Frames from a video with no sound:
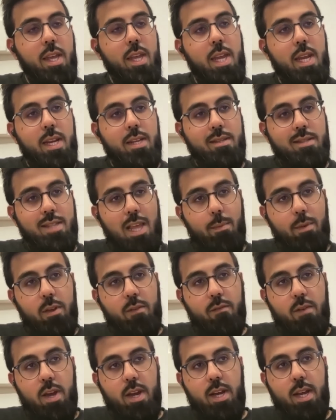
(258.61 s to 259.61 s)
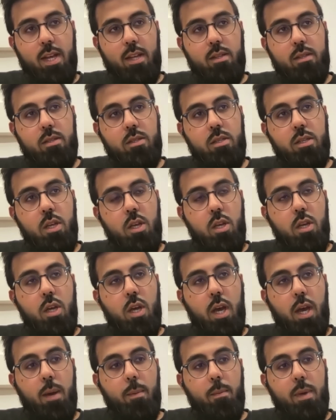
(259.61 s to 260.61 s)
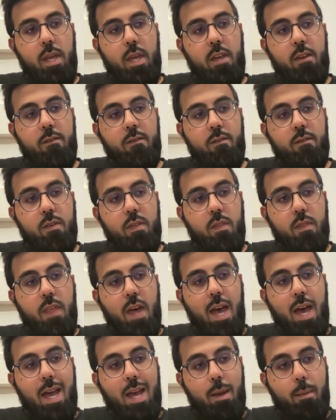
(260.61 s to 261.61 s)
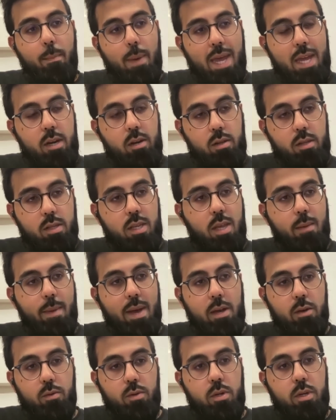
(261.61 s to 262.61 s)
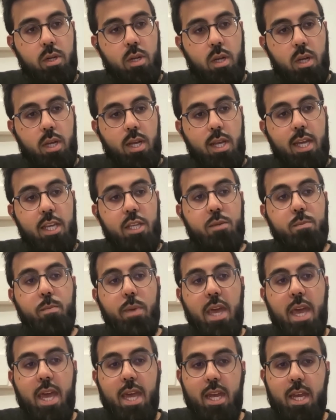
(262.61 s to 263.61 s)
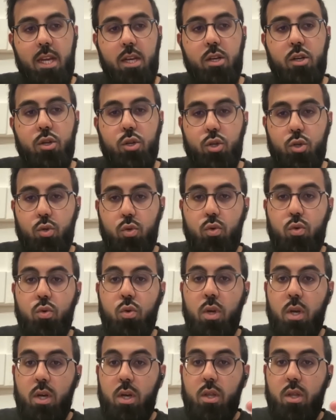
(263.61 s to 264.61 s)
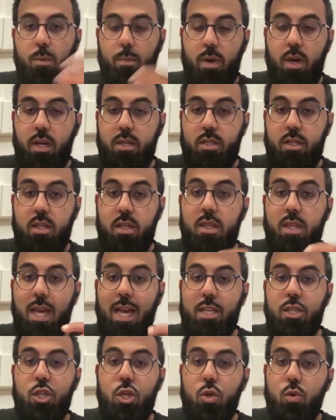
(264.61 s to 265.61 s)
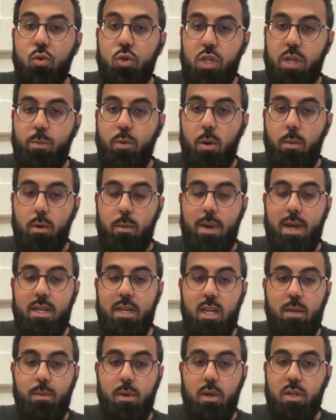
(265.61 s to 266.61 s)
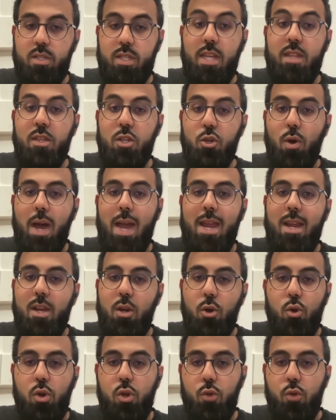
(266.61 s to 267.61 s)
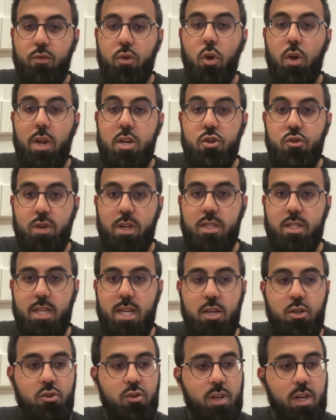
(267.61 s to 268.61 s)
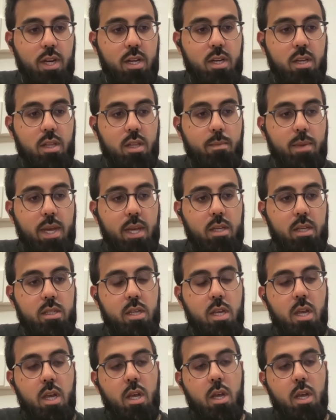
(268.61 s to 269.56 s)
In Islamic finance, um, if that penalty amount is paid to the person, that's hugely problematic because then you're, you've got interest entering into the mix.